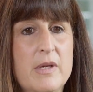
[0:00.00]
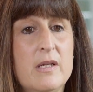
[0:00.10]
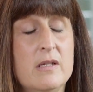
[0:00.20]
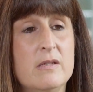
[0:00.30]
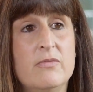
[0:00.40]

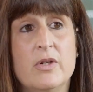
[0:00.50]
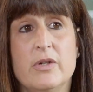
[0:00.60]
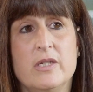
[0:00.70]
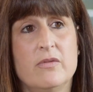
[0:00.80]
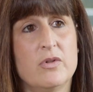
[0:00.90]
It is
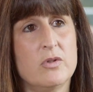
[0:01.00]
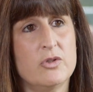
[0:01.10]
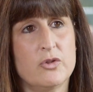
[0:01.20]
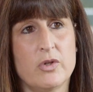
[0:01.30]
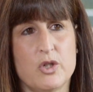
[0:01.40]
very
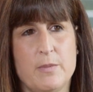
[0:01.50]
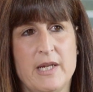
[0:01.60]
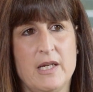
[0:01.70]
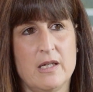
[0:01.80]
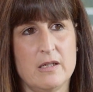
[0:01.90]
difficult to crush by
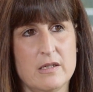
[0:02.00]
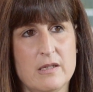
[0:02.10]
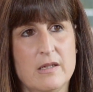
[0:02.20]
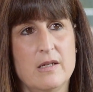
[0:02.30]
hand.